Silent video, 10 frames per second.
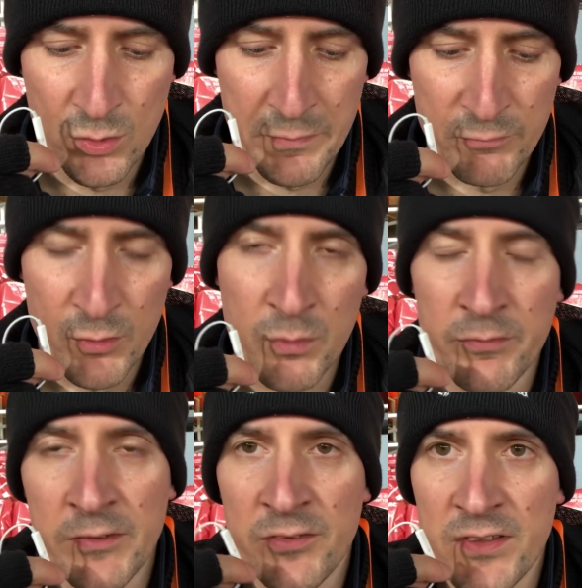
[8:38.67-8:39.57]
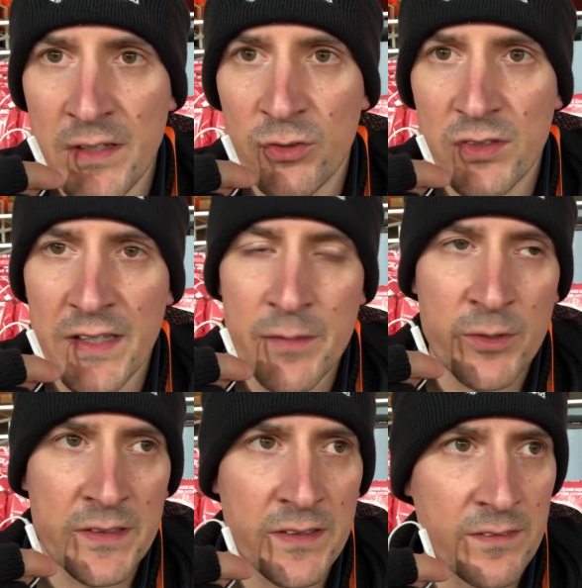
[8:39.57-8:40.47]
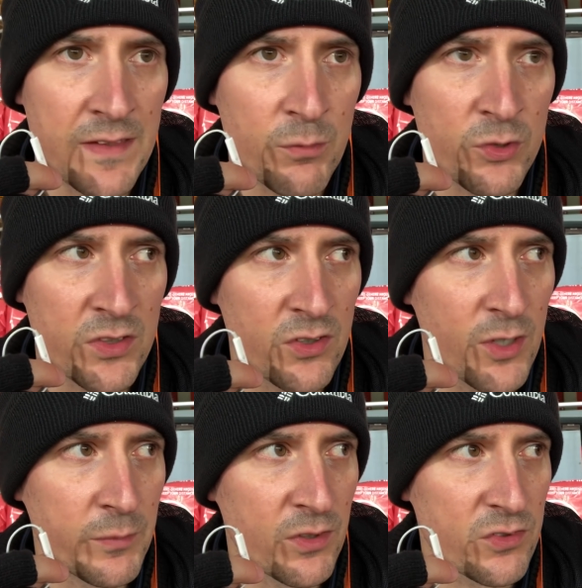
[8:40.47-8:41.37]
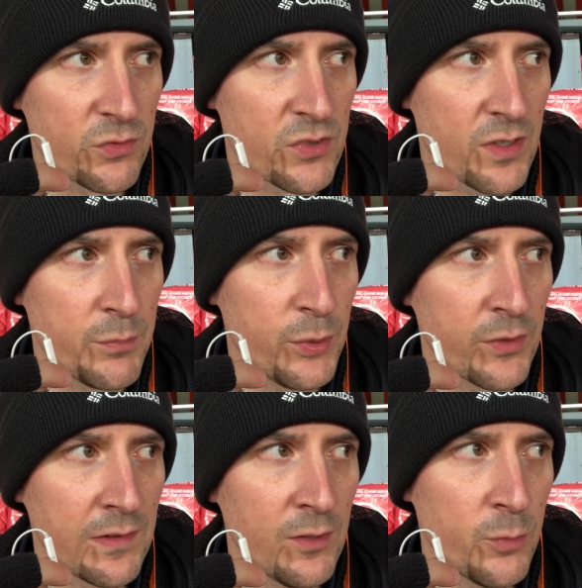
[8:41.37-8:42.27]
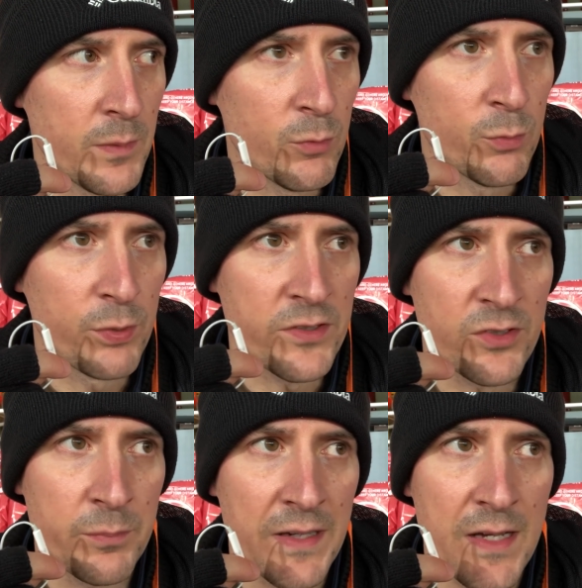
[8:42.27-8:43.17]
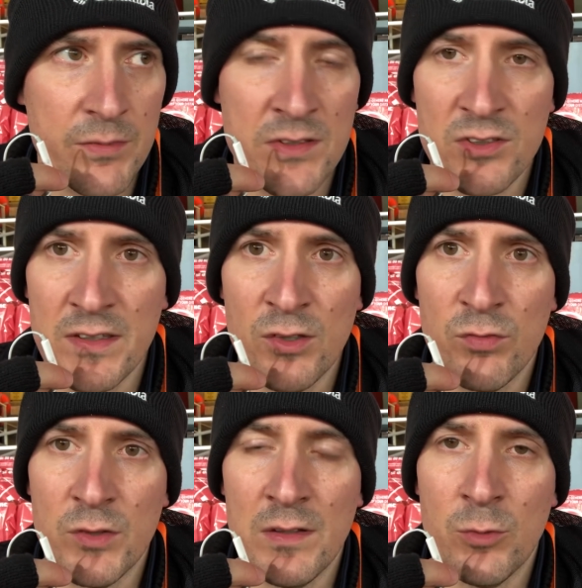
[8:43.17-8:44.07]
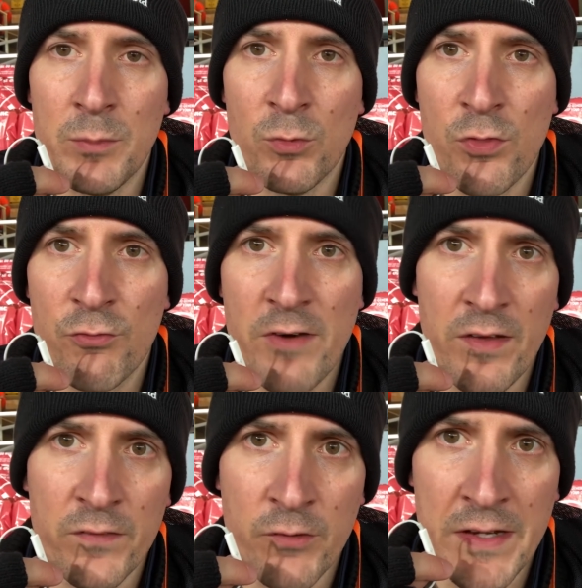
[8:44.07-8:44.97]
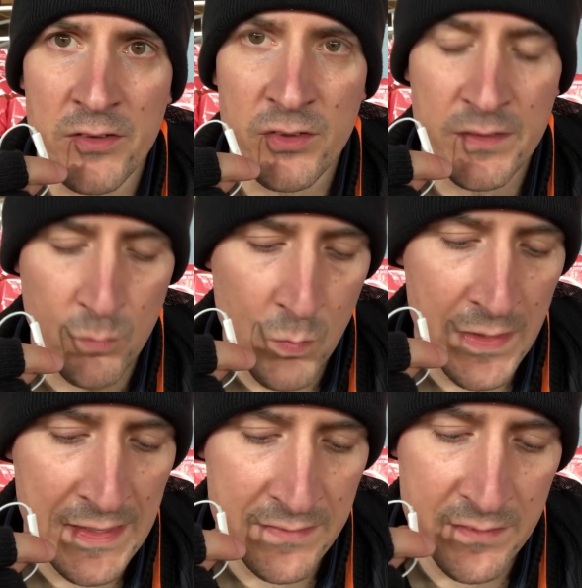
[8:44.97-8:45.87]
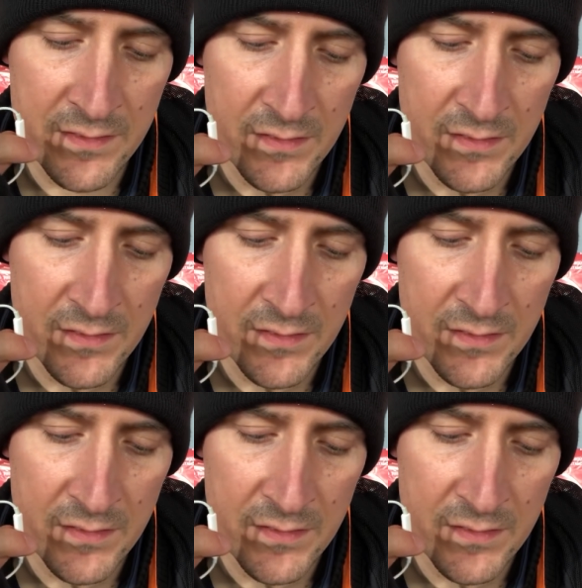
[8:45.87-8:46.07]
I mean, when Reece Nelson came on, that was a time when Arsenal started putting on a little bit more pressure. Perhaps he certainly offered a little bit more threat on the right-hand side than Willian did.